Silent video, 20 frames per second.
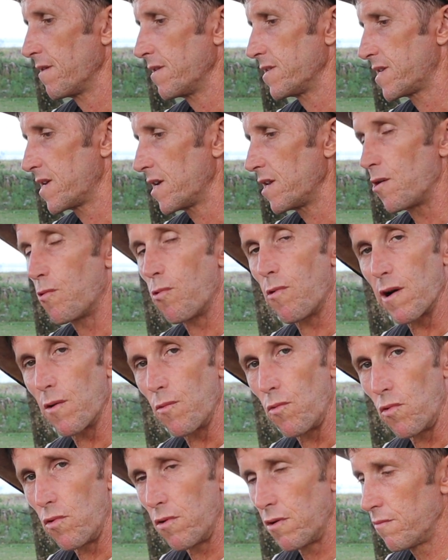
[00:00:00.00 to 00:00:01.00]
It's getting quite
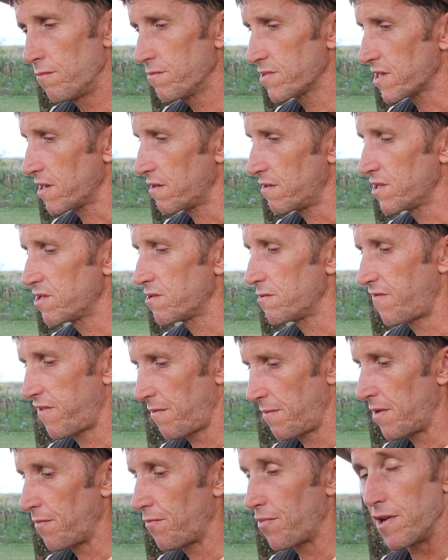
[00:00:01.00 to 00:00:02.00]
warm, so this will
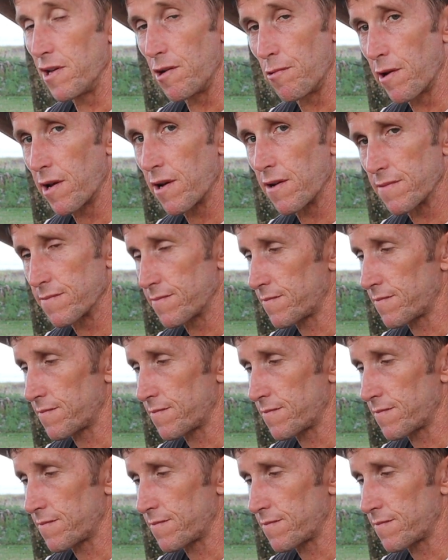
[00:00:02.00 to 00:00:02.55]
ferment pretty quick.